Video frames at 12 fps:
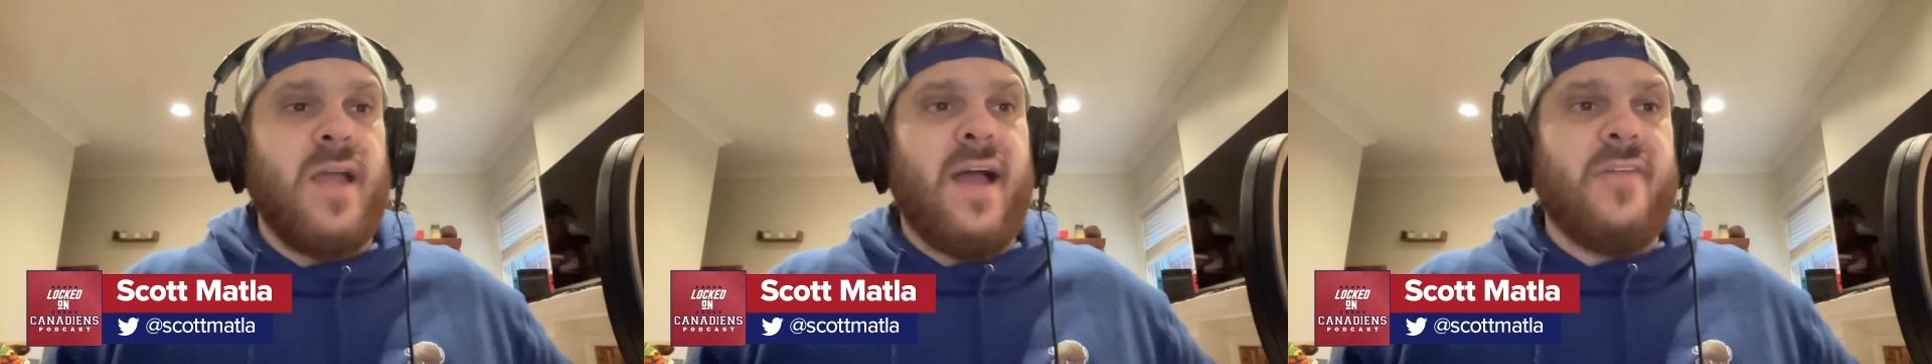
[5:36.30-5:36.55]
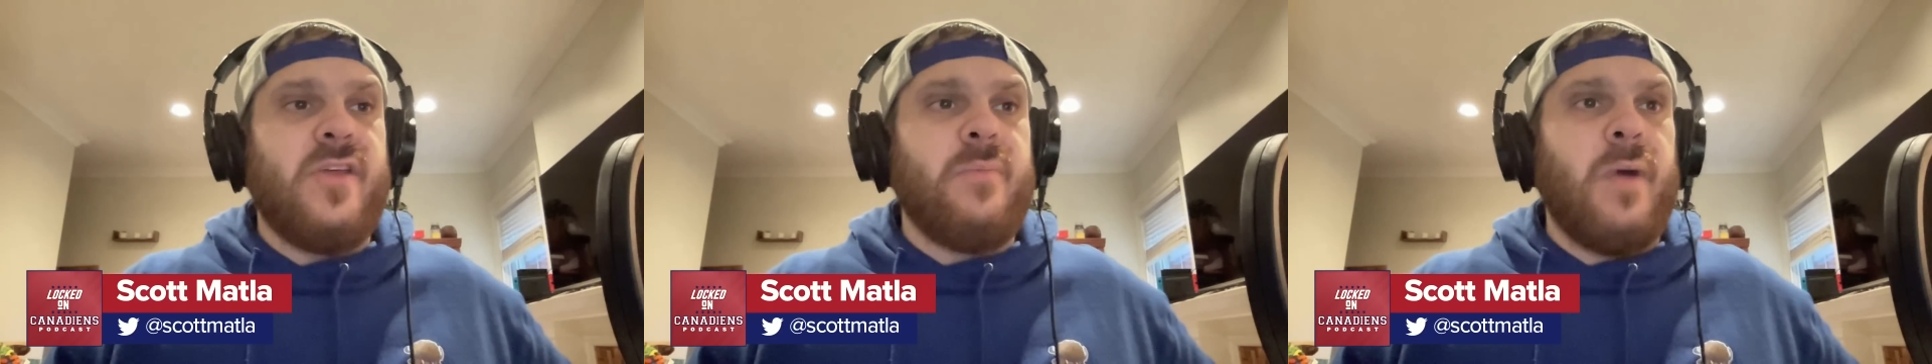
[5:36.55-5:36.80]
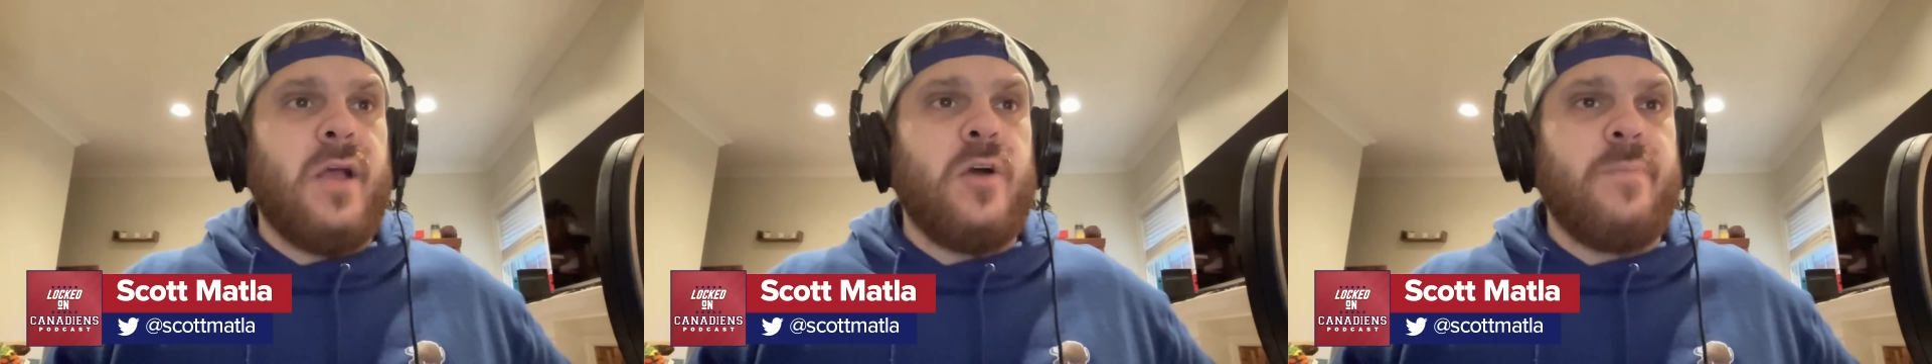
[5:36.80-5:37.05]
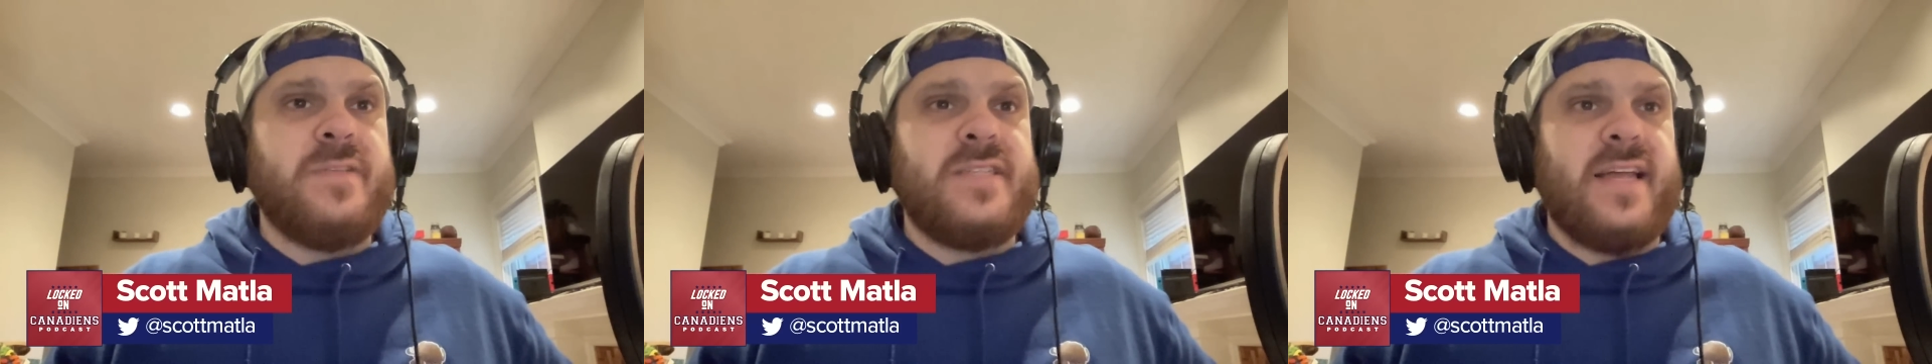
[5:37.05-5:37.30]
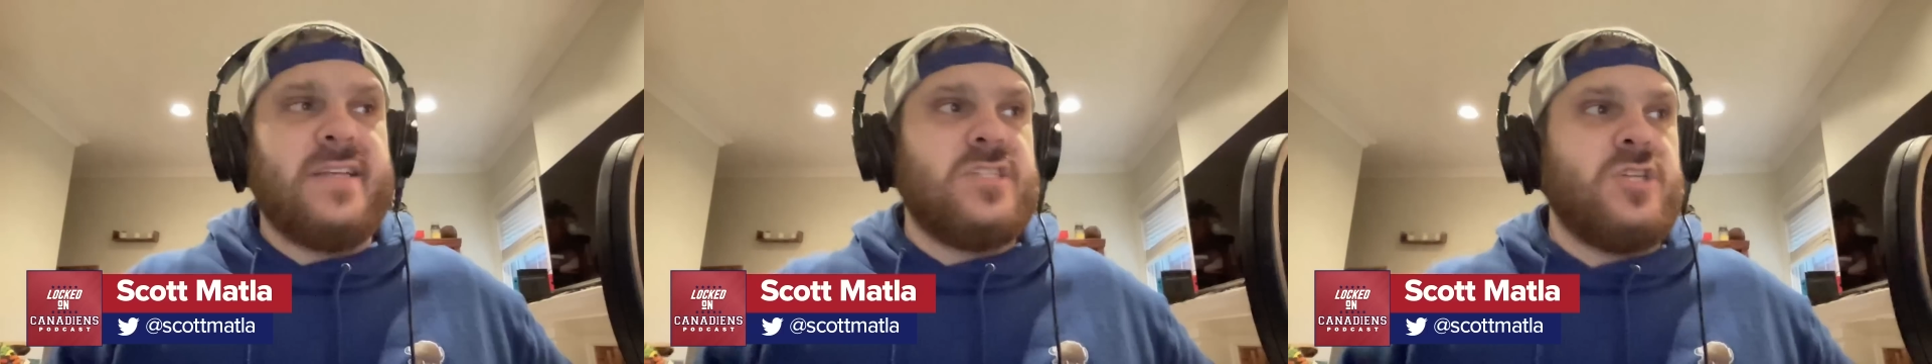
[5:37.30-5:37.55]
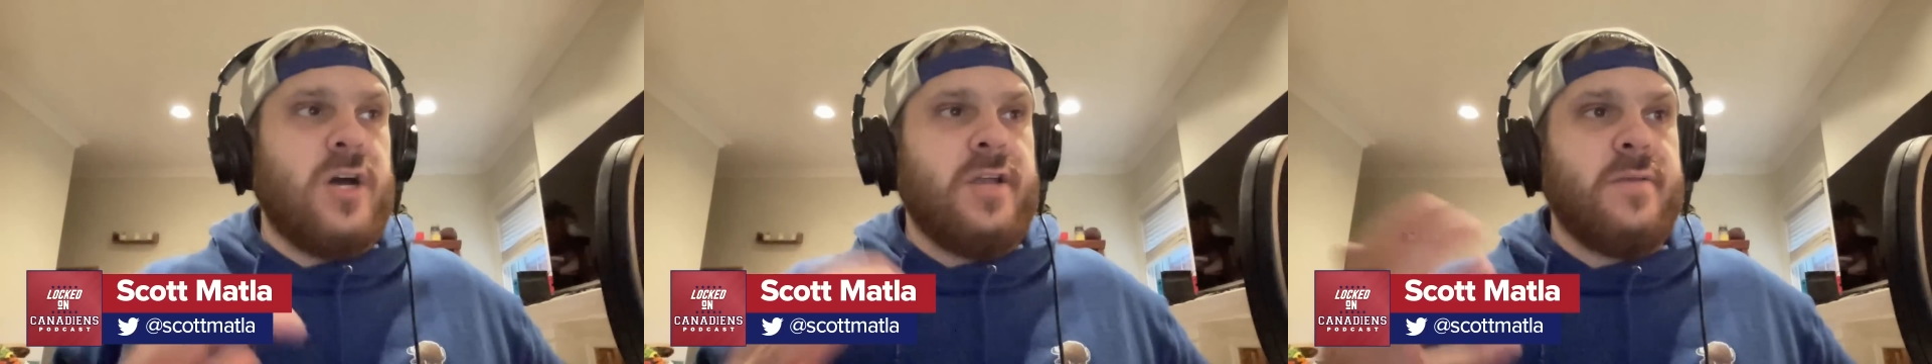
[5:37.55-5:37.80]
I think Michael Pezzetta's
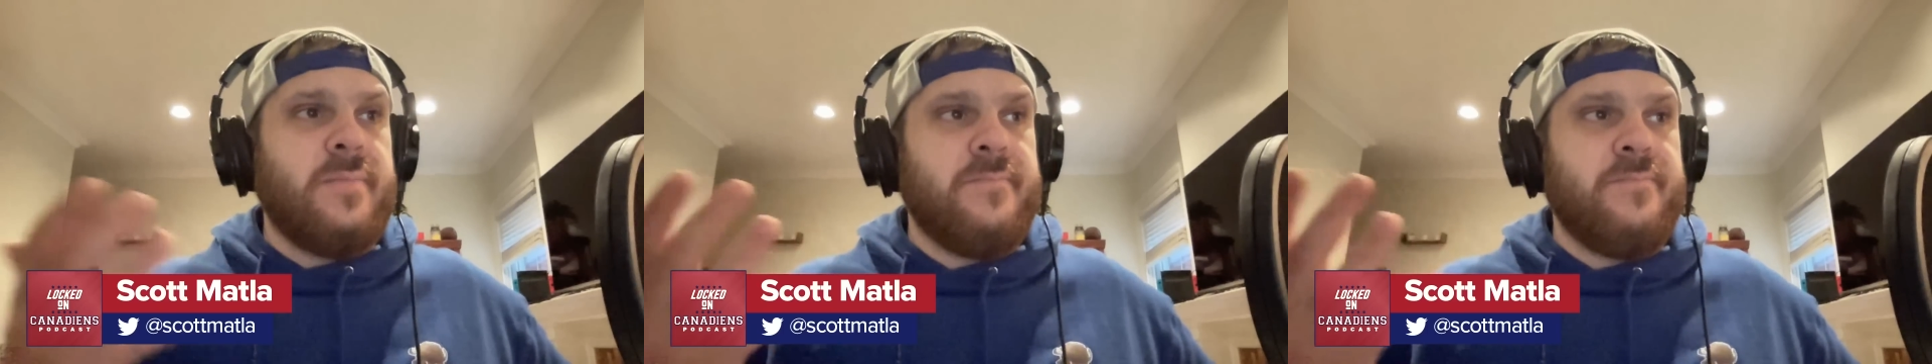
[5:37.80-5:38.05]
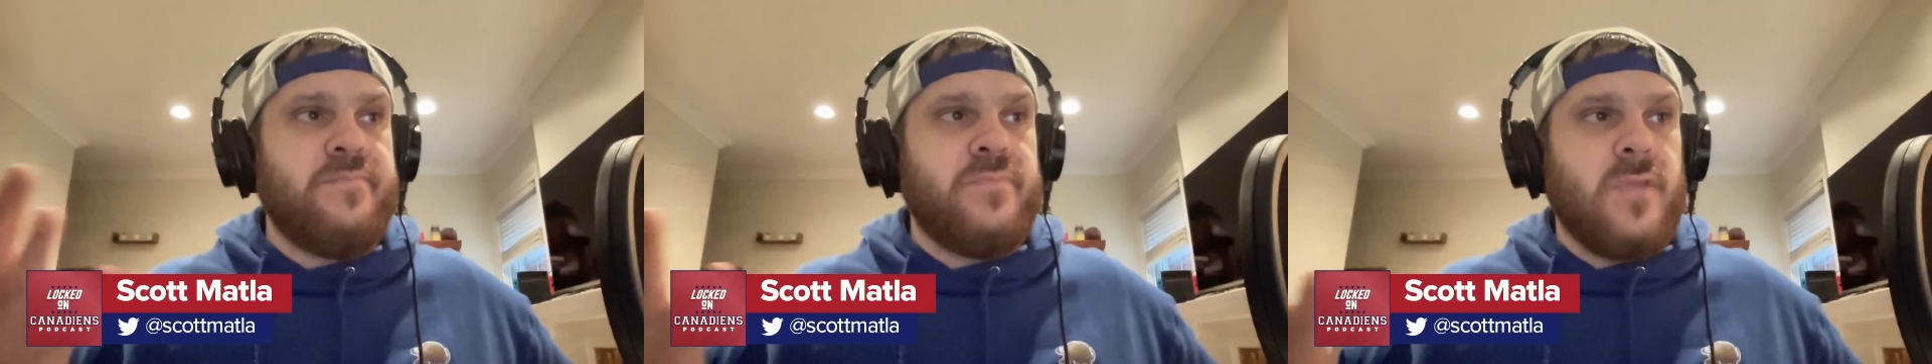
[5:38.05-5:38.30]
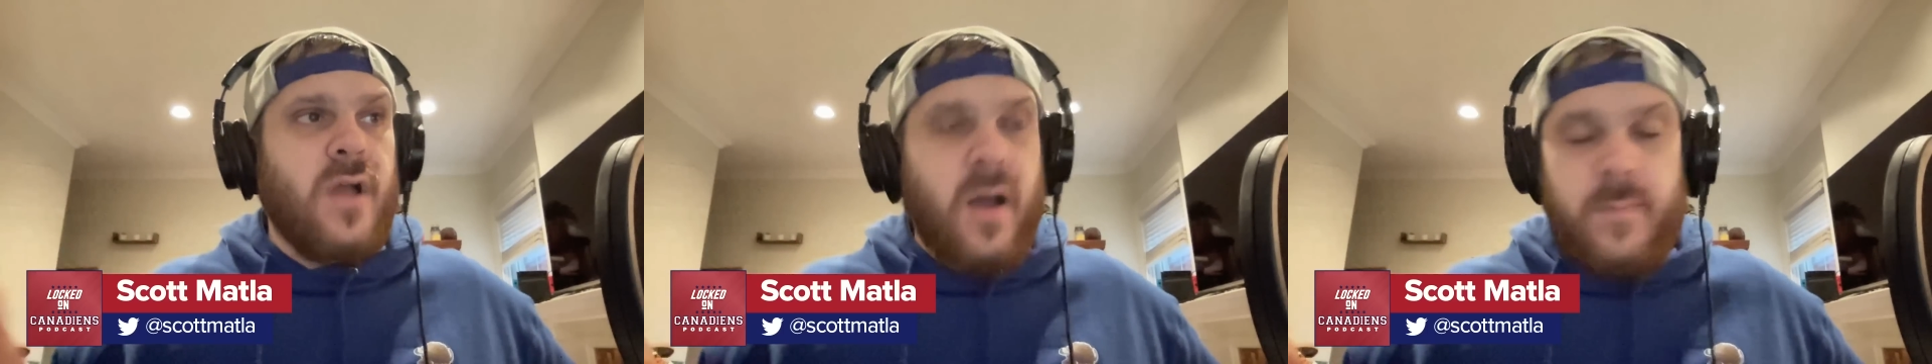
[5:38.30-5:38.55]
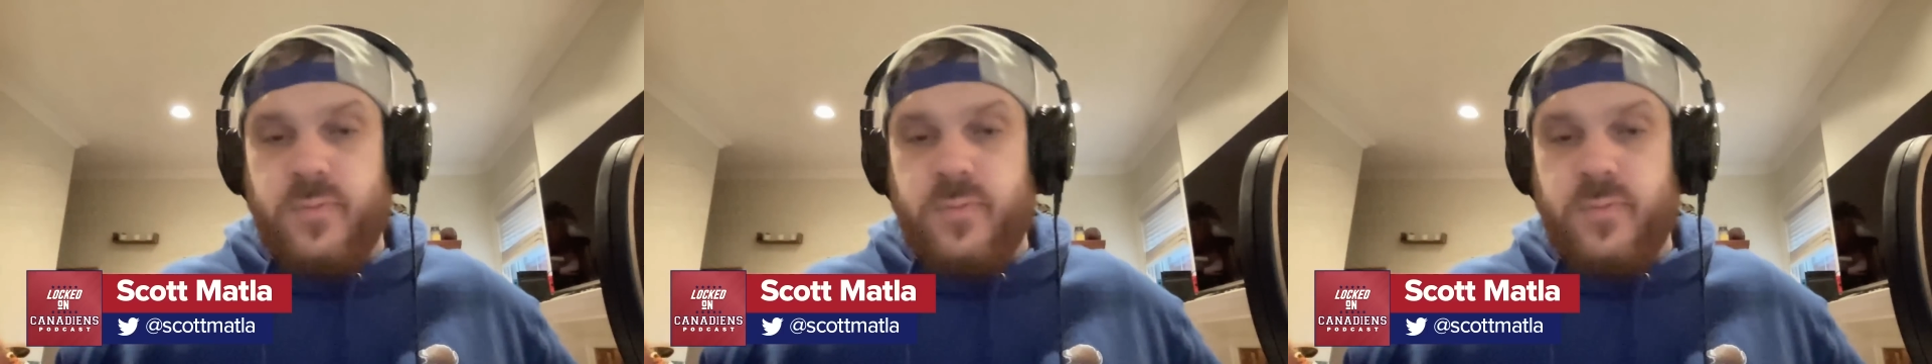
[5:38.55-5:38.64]
done a